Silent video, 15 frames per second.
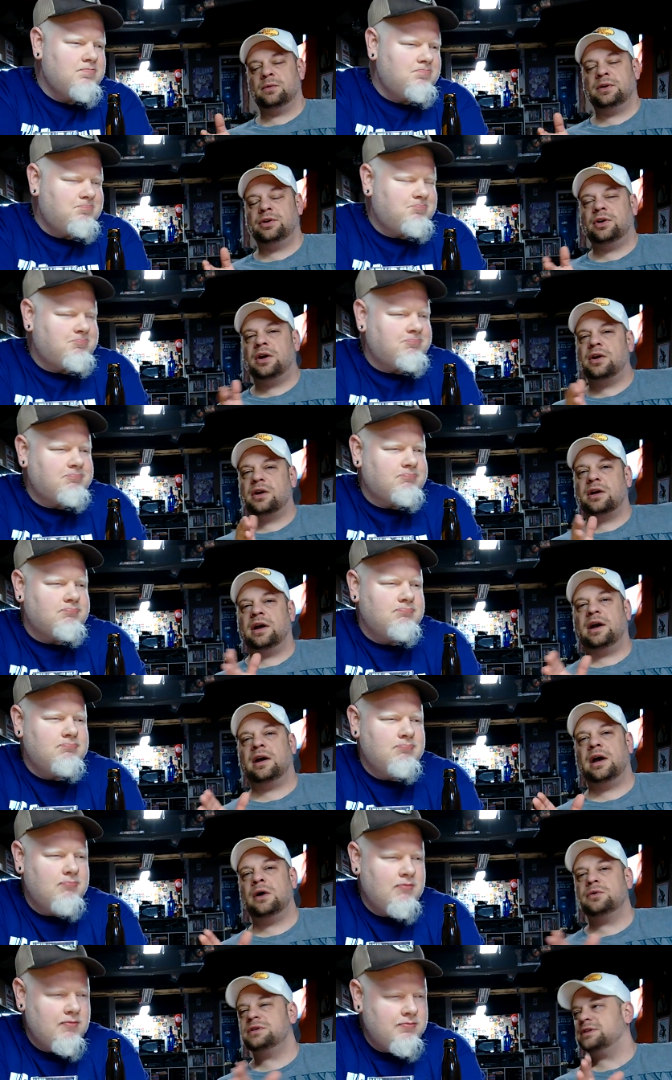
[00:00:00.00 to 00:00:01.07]
Speaker 1: when you're out of,
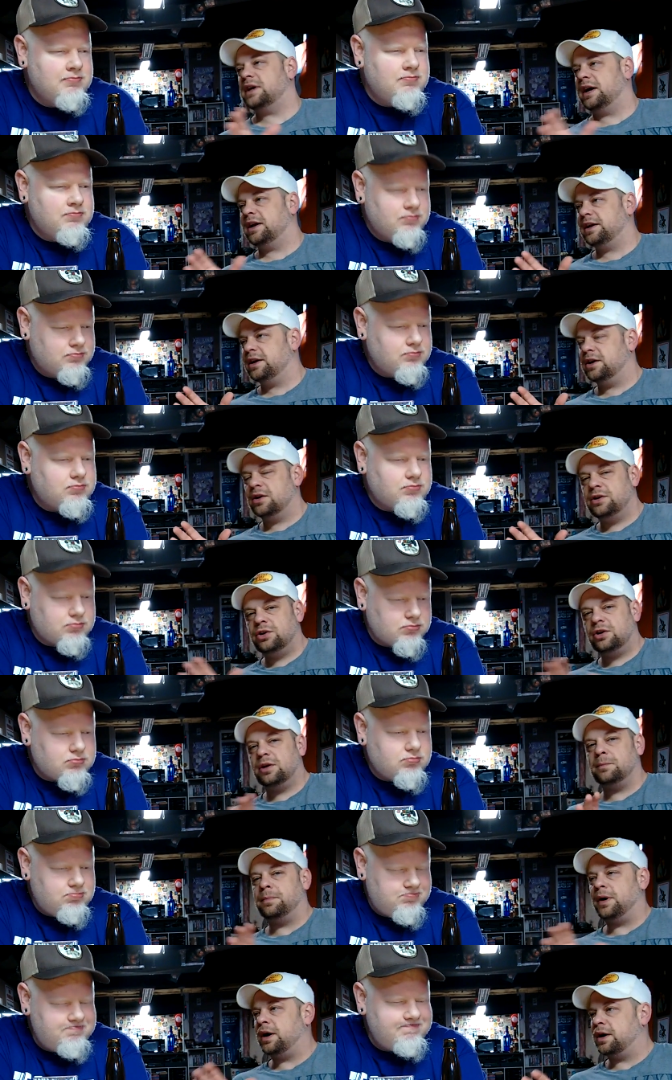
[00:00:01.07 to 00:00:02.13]
uh, outside of here and you're
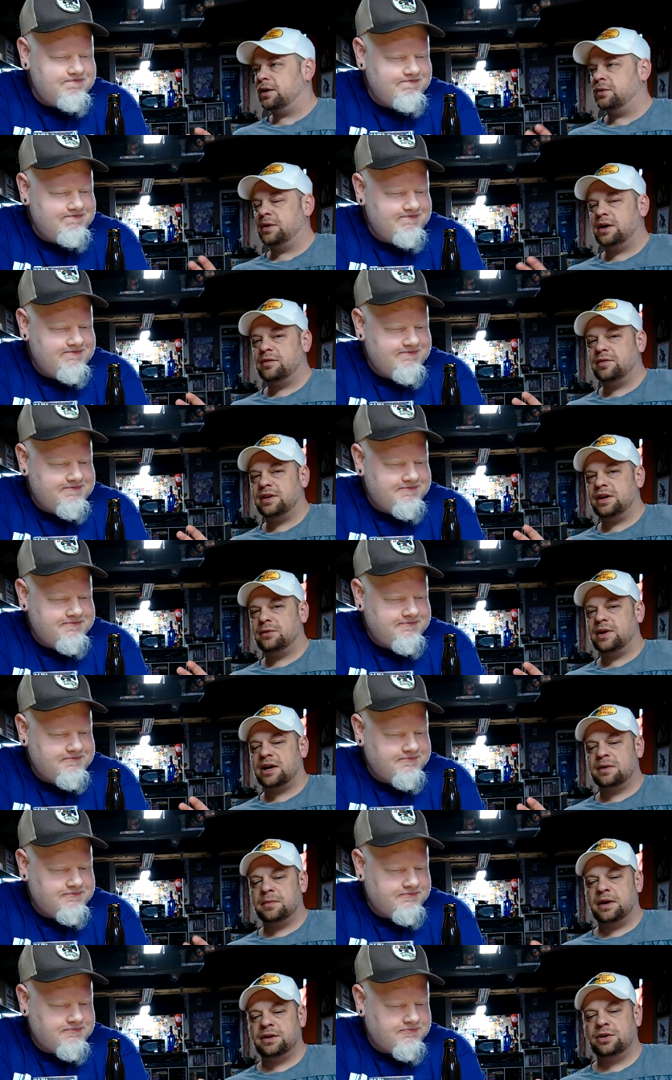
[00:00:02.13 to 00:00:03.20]
in a bar or whatever. They
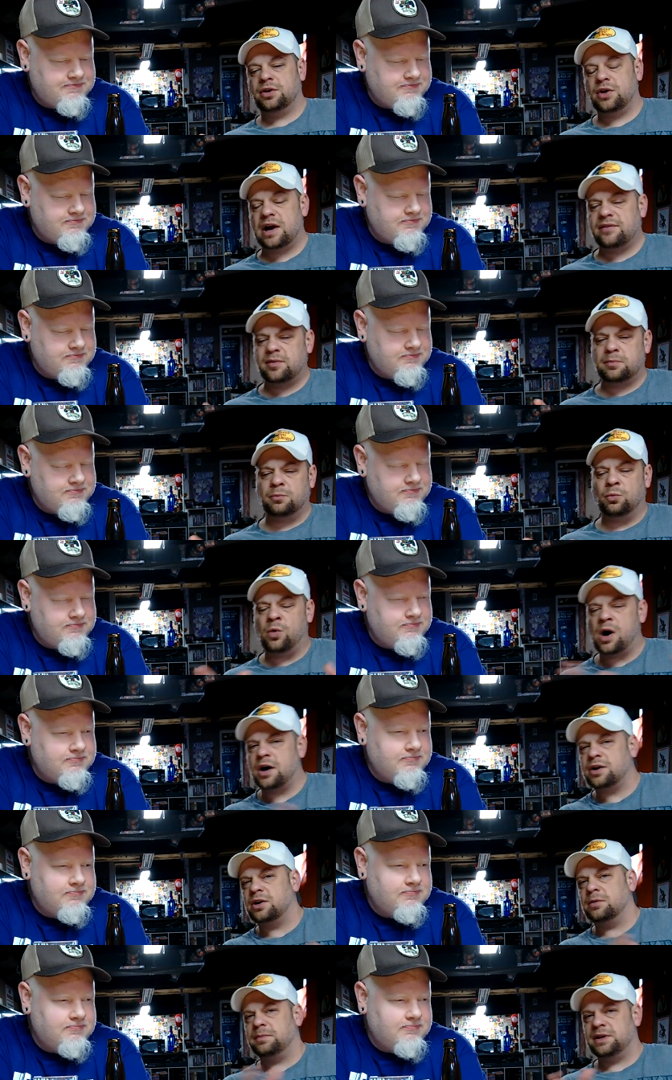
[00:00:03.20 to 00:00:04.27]
recommend you know have a
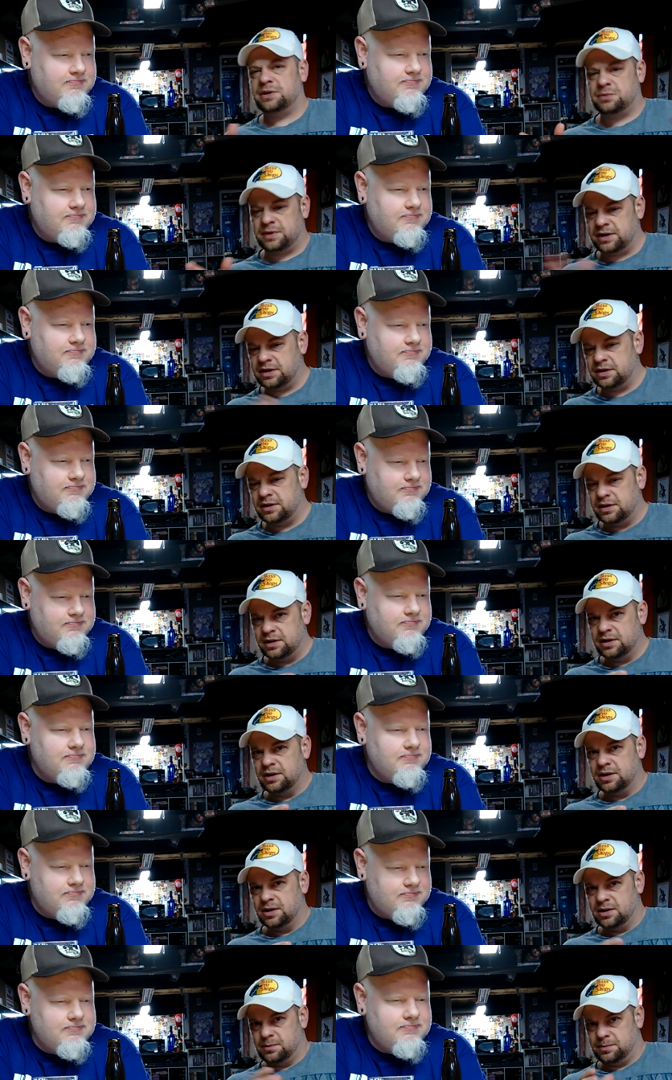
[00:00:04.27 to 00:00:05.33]
water between
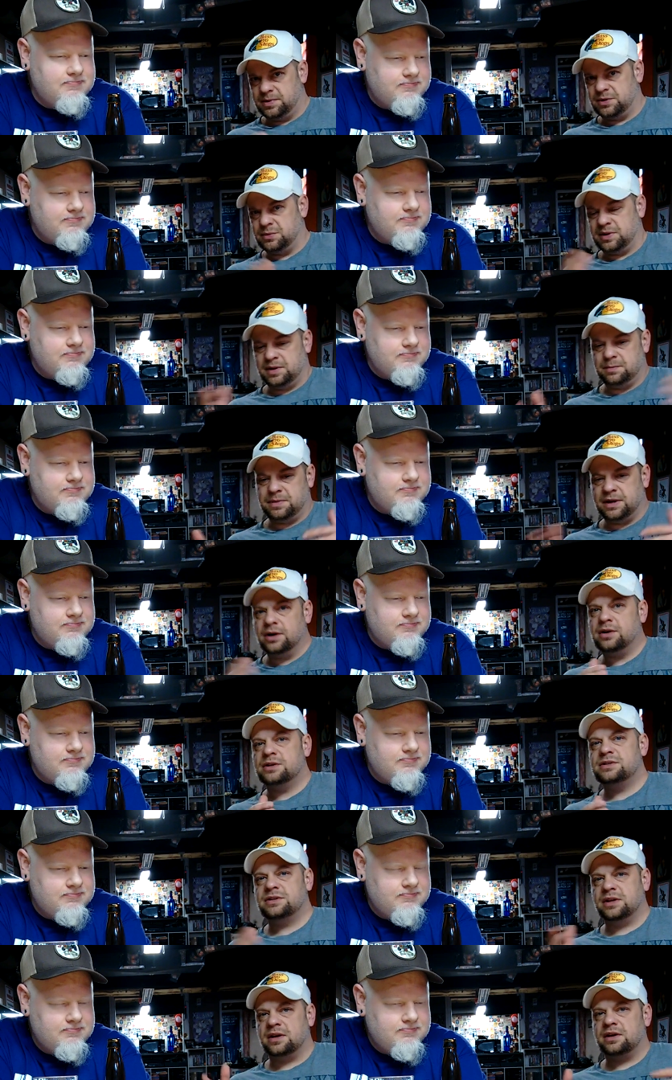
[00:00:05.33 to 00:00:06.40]
between
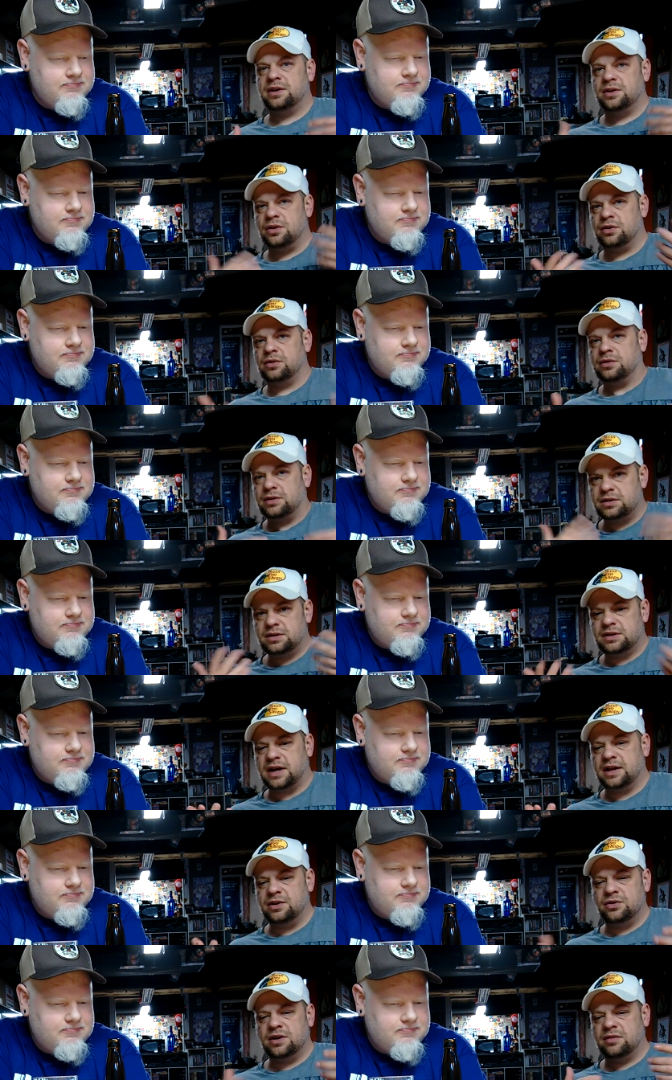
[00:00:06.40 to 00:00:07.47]
beers to you know
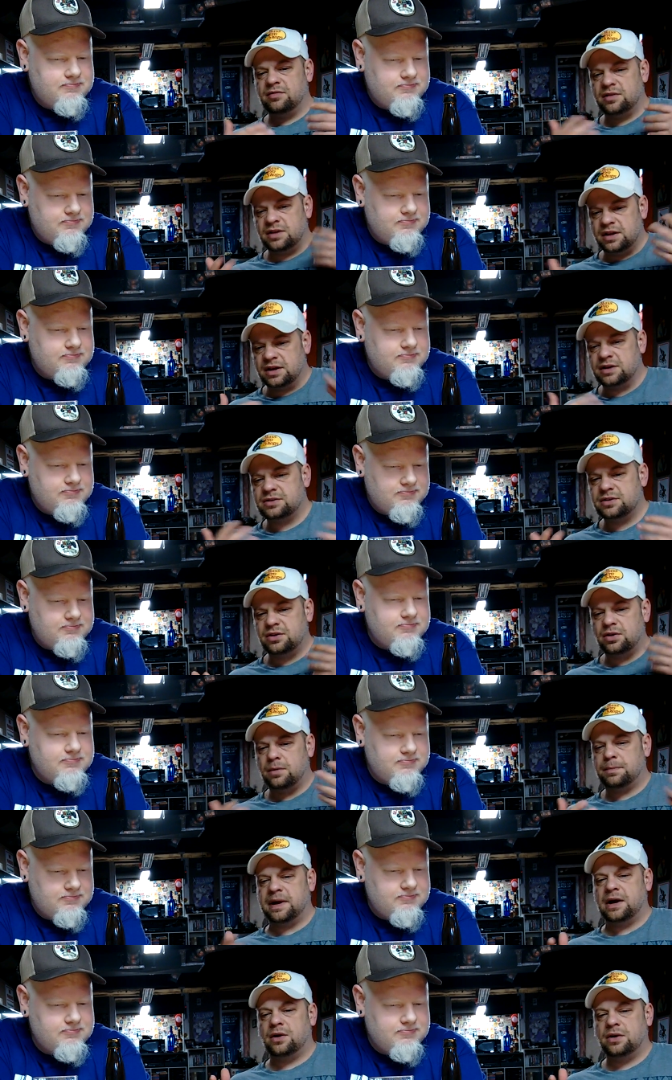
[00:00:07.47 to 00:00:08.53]
dilute everything, and so you're
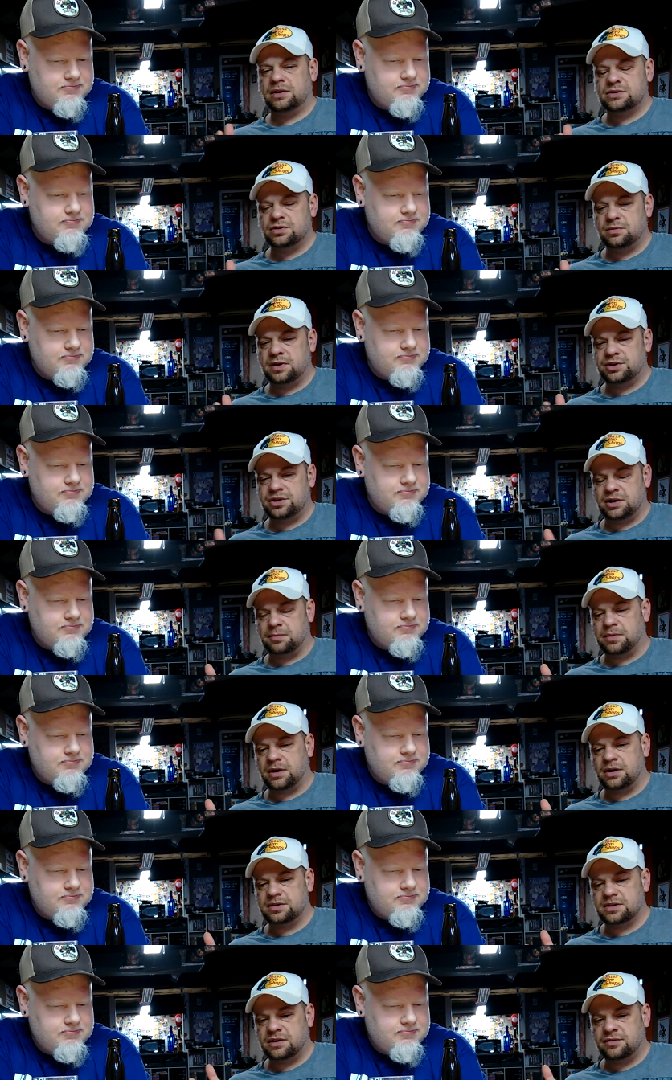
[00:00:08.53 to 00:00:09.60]
not pounding so much at a
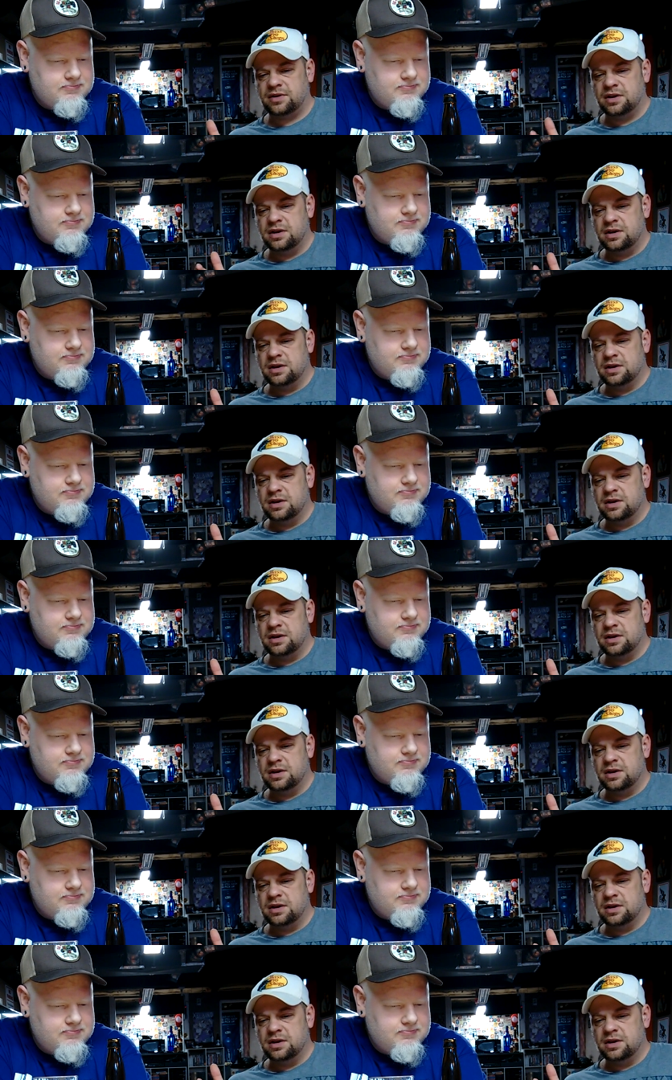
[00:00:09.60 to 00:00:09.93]
bar and stuff.